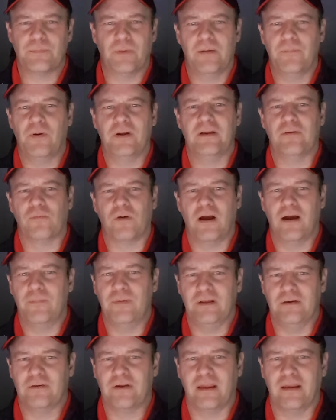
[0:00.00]
my buddy
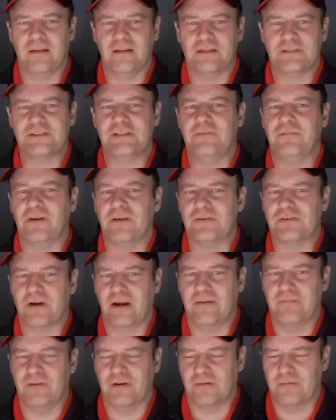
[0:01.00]
Robbie, okay, let's see if you can
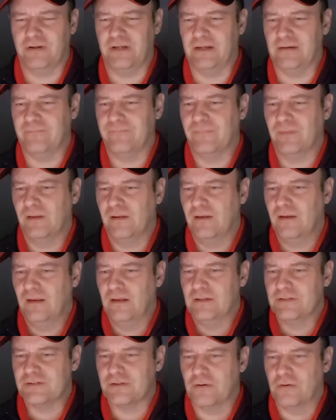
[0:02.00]
drive the green.
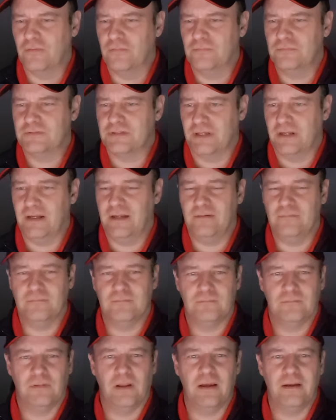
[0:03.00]
So tonight,
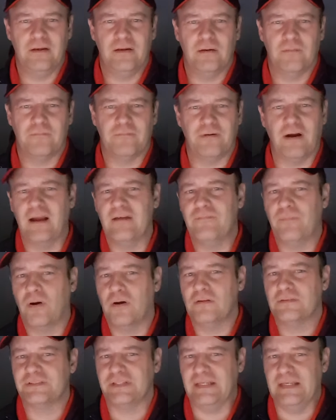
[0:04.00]
lined up 5
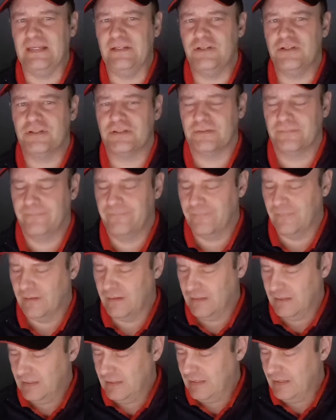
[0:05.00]
balls each
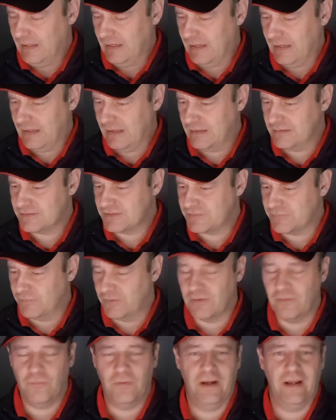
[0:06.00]
and
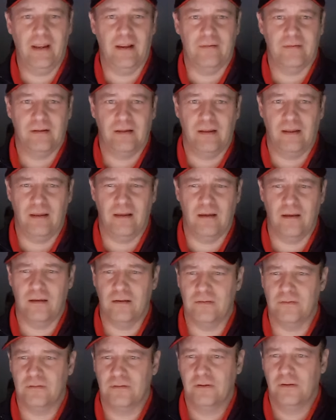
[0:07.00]
swung away,
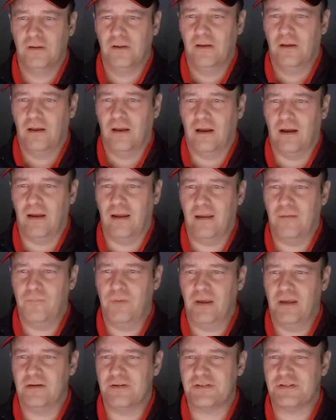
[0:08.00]
and I
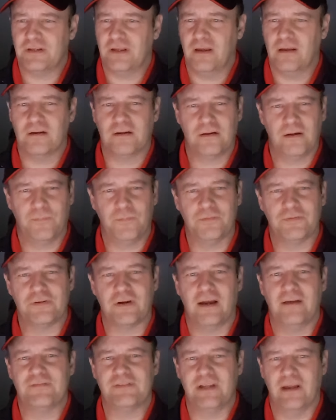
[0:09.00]
managed to get a couple
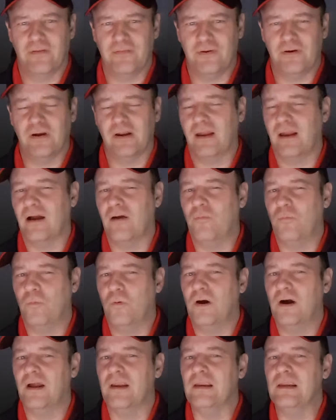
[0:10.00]
drives down there. I got
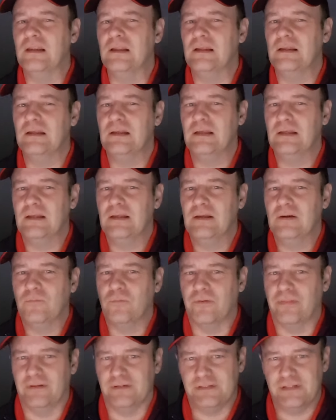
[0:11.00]
one
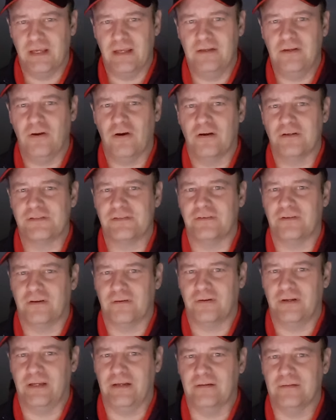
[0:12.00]
within 10 yards of the
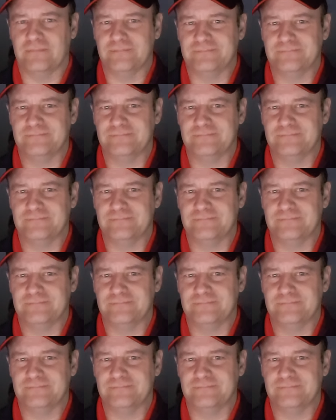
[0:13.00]
green.